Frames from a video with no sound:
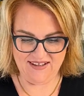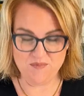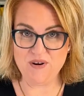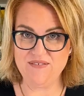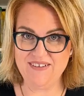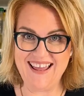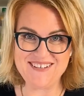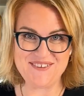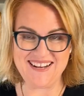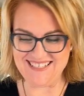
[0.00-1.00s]
pretty
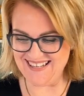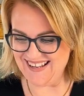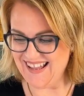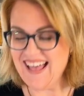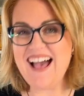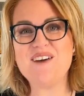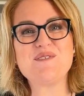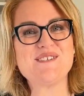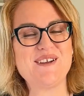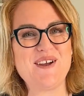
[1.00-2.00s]
flash around here. We're
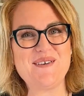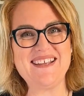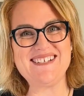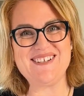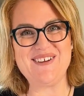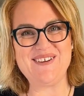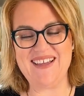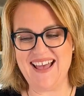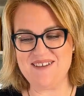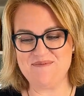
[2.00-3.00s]
also going to
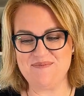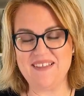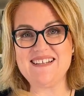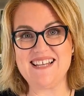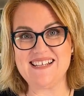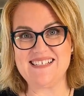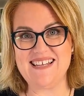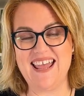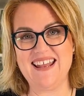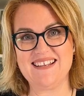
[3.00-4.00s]
dust
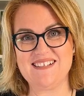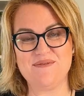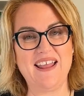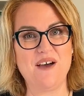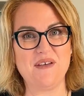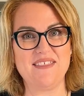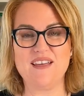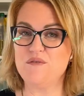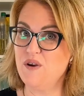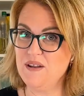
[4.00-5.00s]
and flour
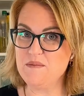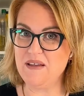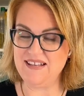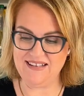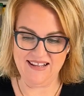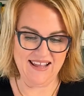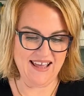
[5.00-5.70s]
the rolling pin.